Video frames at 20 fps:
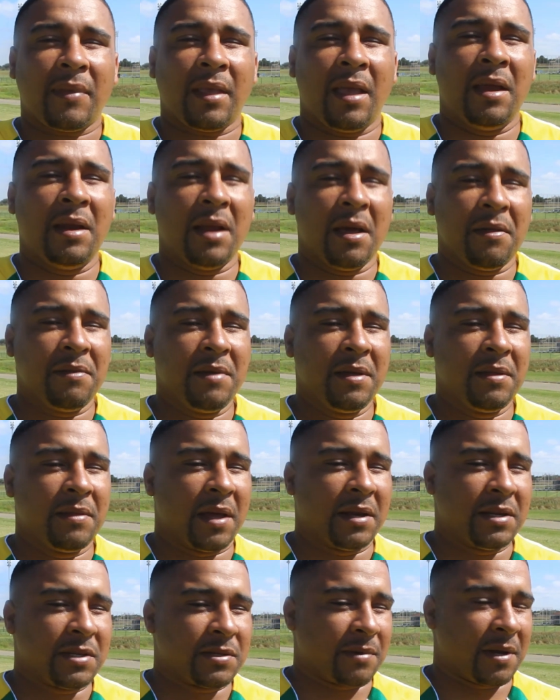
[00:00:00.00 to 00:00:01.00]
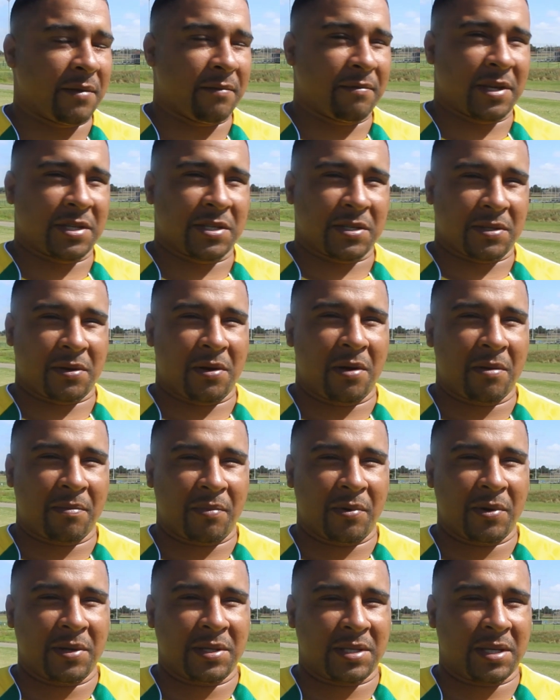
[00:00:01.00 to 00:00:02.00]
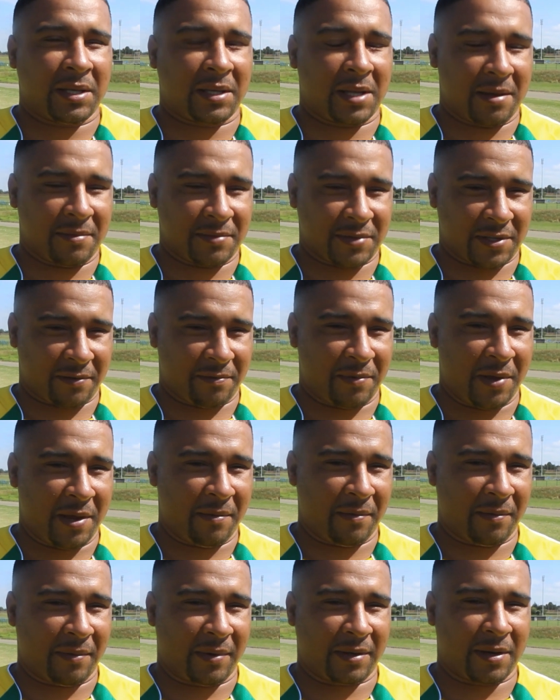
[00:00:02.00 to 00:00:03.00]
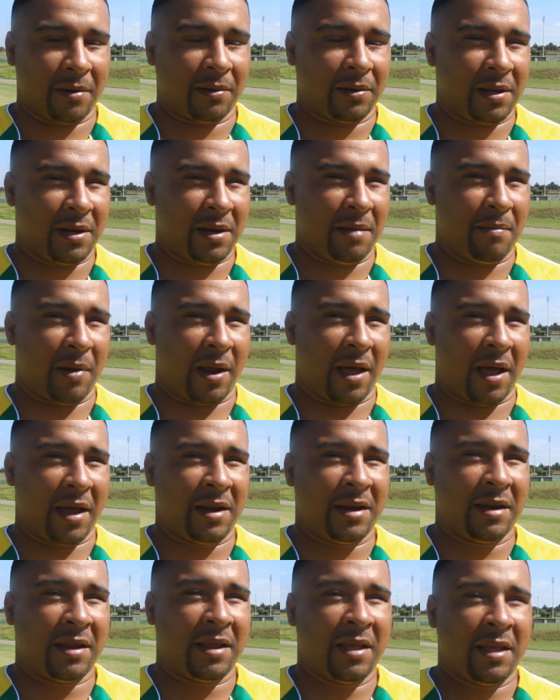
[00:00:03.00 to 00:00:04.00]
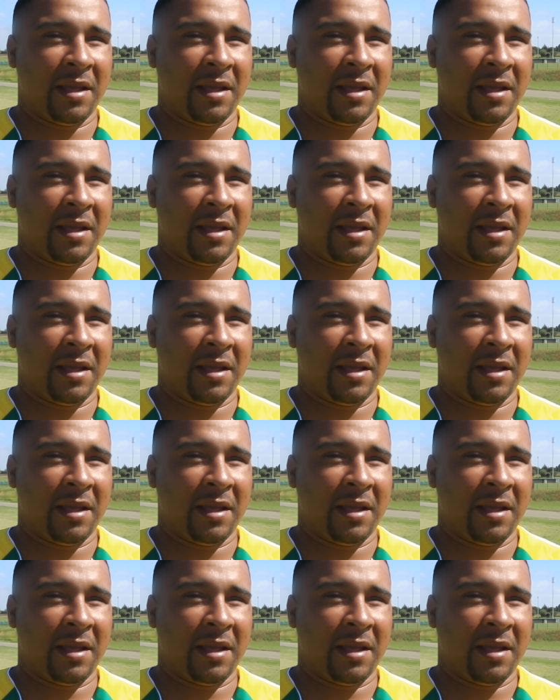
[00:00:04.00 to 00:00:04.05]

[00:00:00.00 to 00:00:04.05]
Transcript: And I think that is one of my strong points in terms of being totally blind.